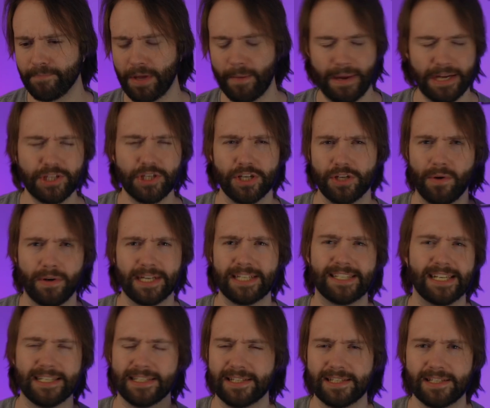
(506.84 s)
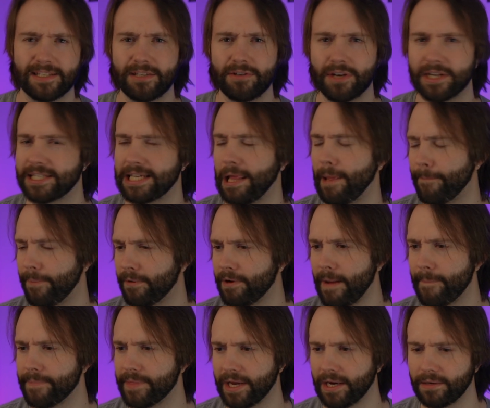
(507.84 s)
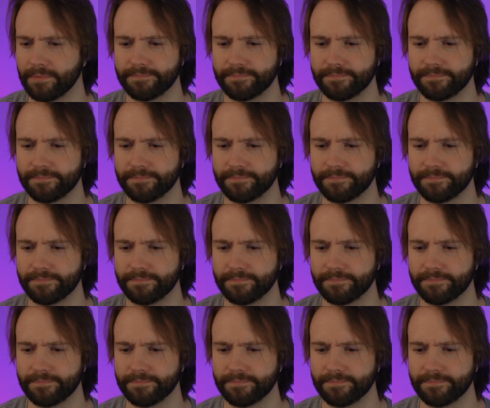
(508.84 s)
Dimension door exists. You can teleport up there.